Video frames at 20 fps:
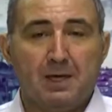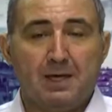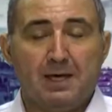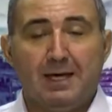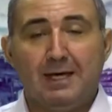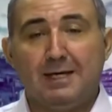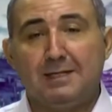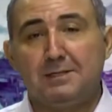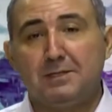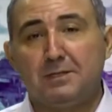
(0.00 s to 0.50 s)

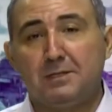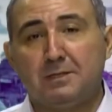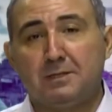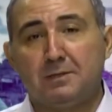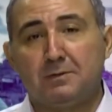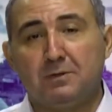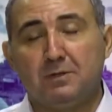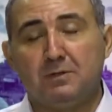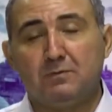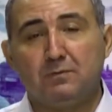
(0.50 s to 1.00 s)
And
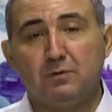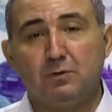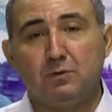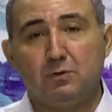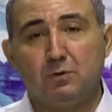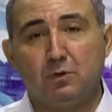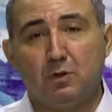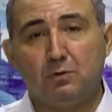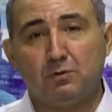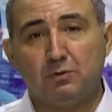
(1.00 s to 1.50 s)
if you
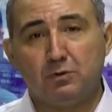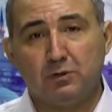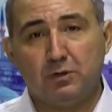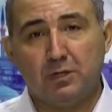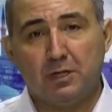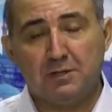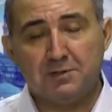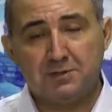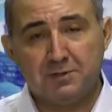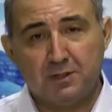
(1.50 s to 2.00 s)
go to
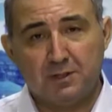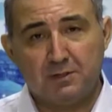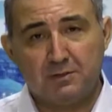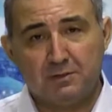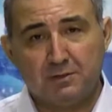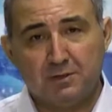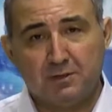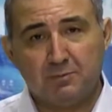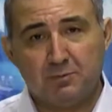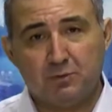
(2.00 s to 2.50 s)

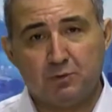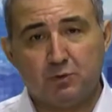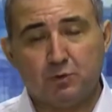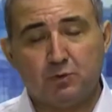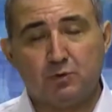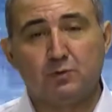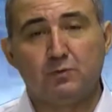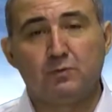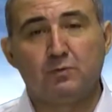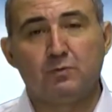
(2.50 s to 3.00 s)
Gaziantep,
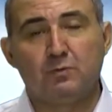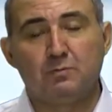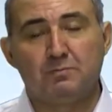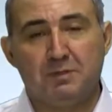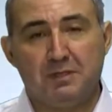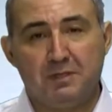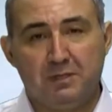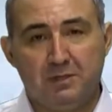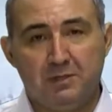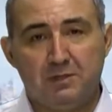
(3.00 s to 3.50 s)

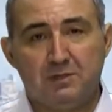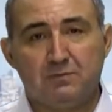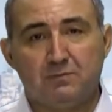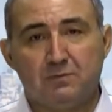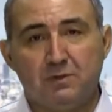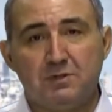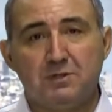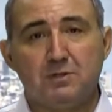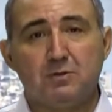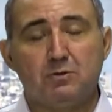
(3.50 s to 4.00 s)
please
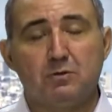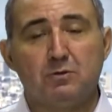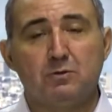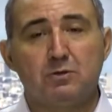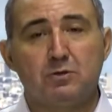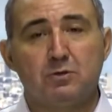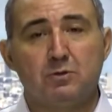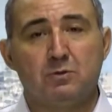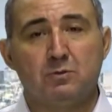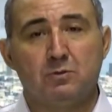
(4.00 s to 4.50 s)
visit
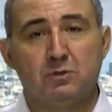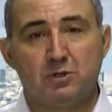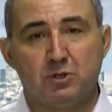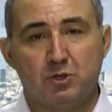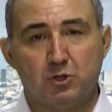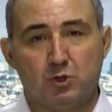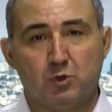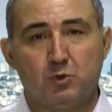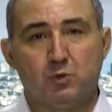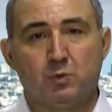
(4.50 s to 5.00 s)
also the
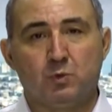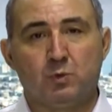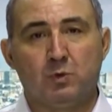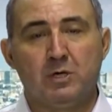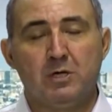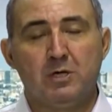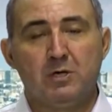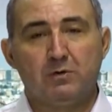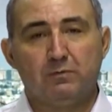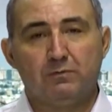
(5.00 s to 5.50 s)
zoo.
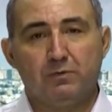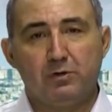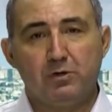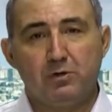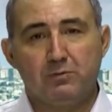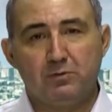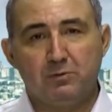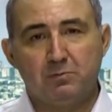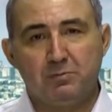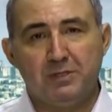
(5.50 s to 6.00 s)
One
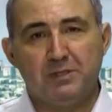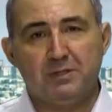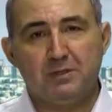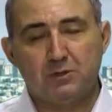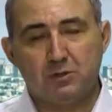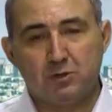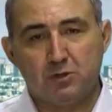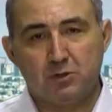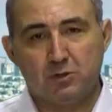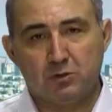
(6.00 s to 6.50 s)
of the
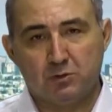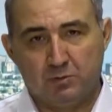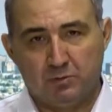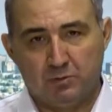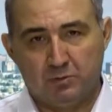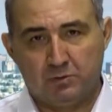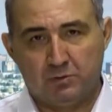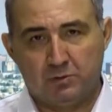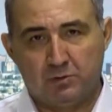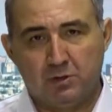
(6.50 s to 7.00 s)
biggest
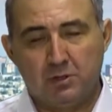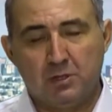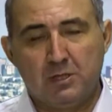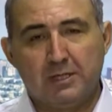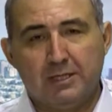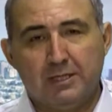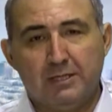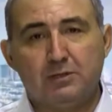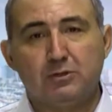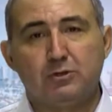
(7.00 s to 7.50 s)
zoos
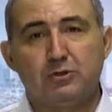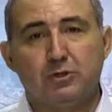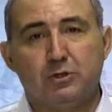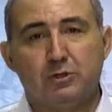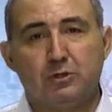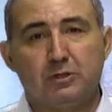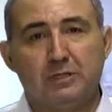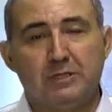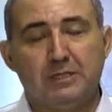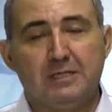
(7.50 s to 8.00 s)
in
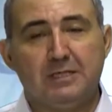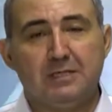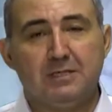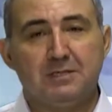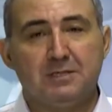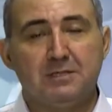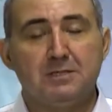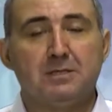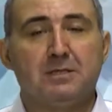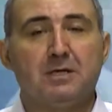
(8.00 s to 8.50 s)
Turkey
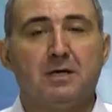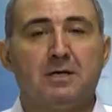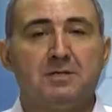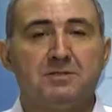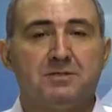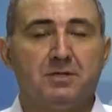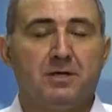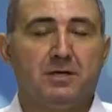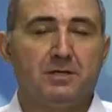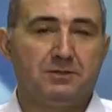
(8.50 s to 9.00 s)
is in
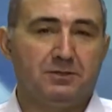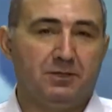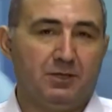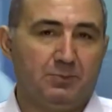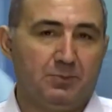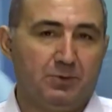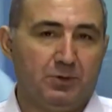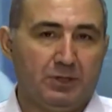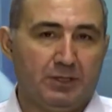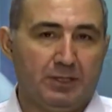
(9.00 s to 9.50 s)

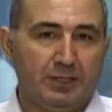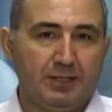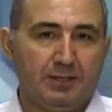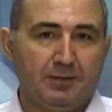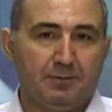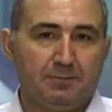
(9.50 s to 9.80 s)
Gaziantep, really.